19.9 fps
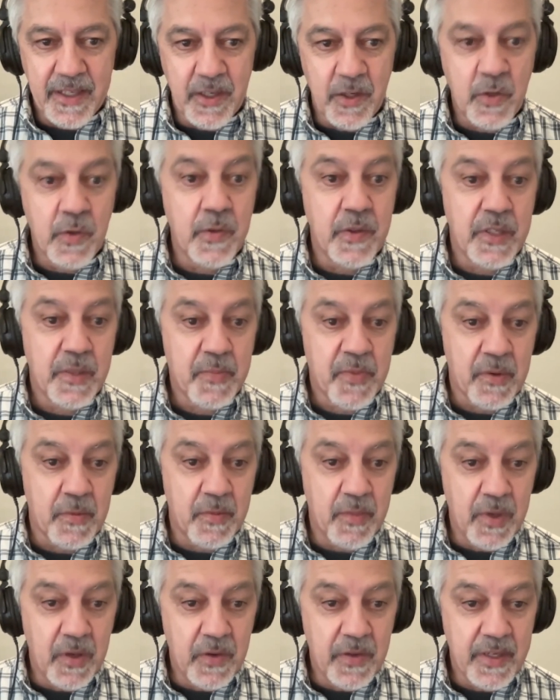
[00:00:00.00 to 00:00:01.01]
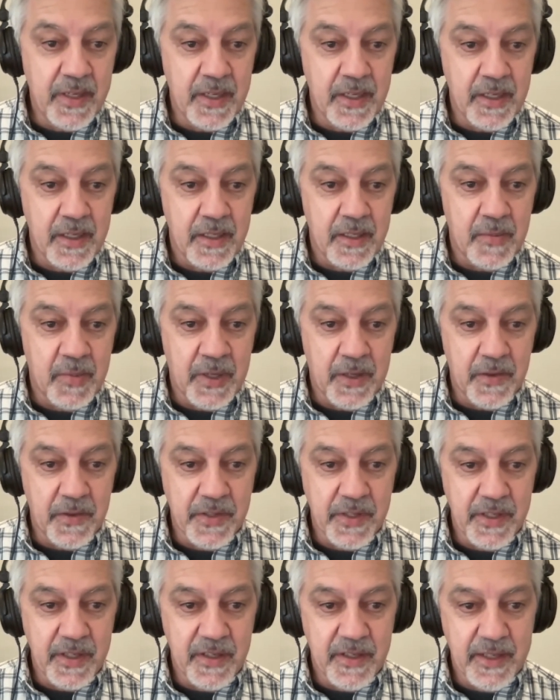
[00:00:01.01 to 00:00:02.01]
who is promoting a
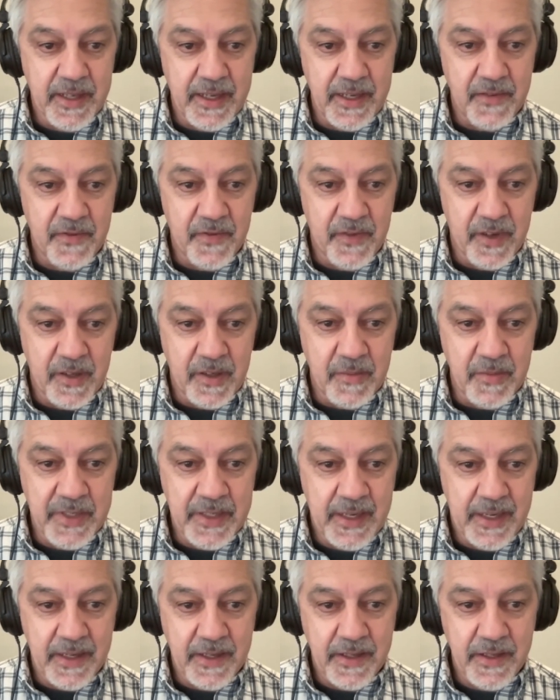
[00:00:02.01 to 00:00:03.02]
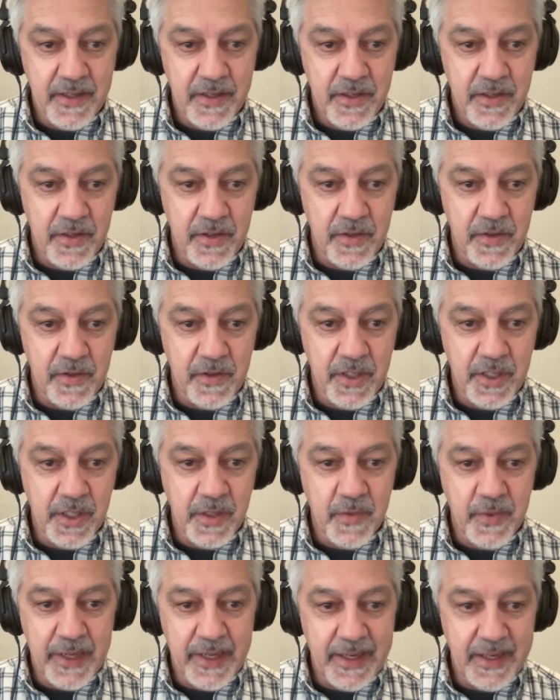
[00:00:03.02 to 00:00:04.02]
policy, say from test to
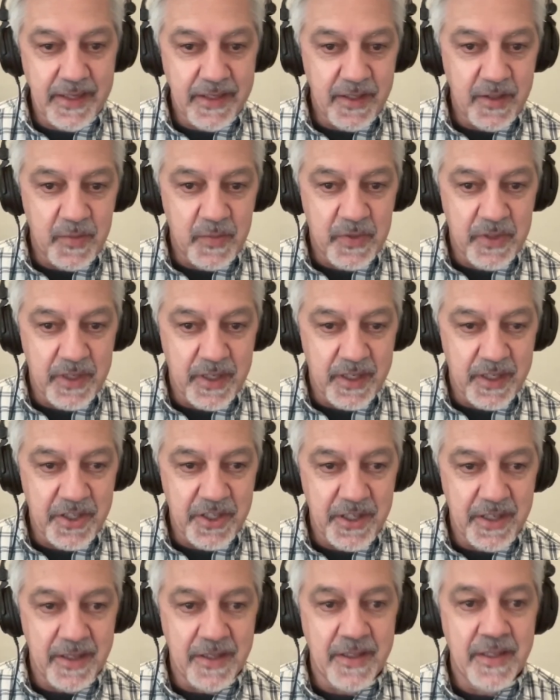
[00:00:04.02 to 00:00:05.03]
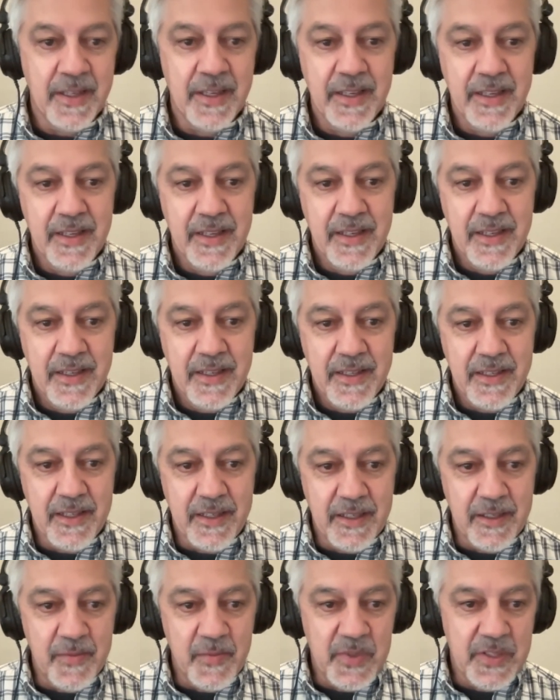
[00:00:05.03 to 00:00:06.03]
QA to production.
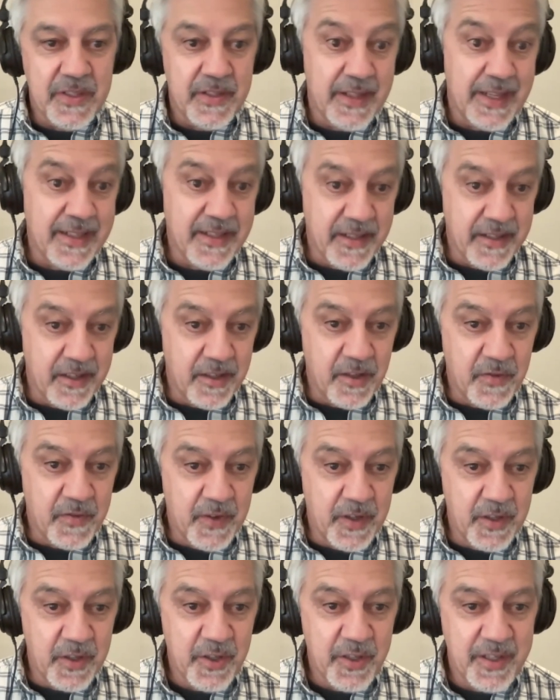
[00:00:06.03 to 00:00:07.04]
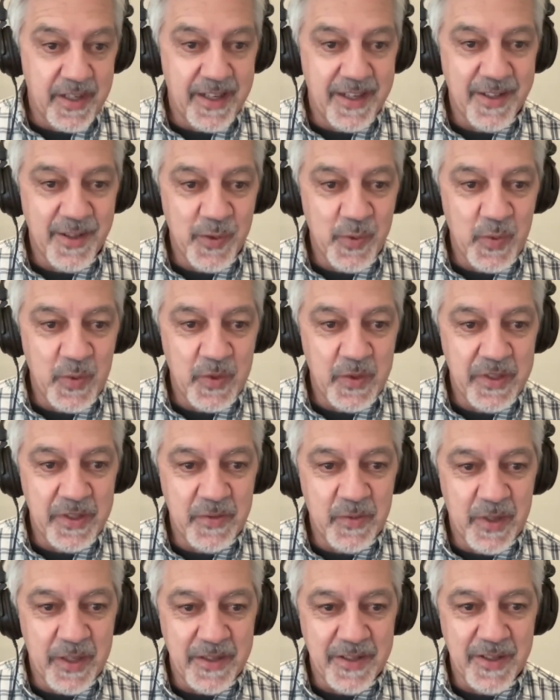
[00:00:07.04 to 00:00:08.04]
So that's another function that you would
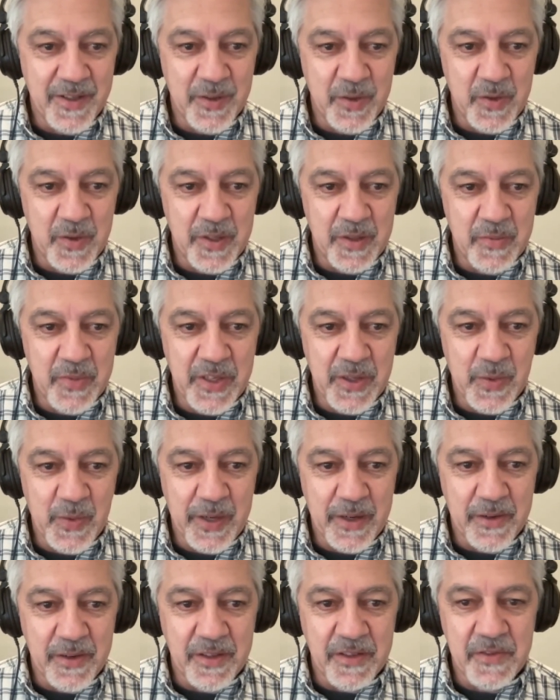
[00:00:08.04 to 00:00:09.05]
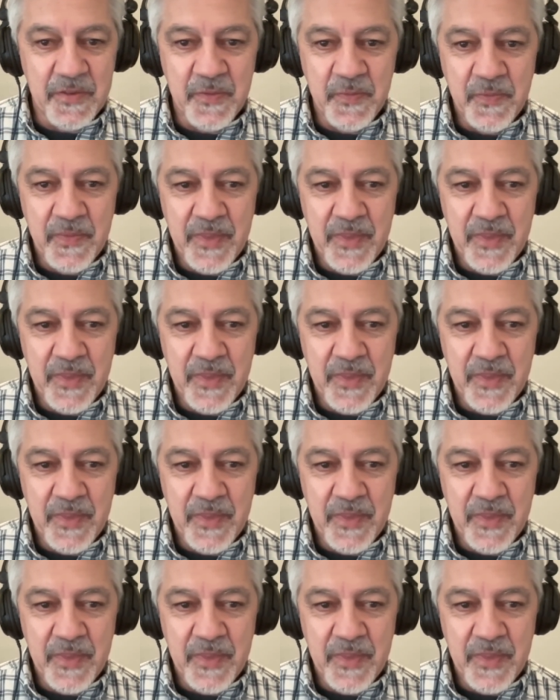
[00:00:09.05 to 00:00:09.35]
want to be aware of.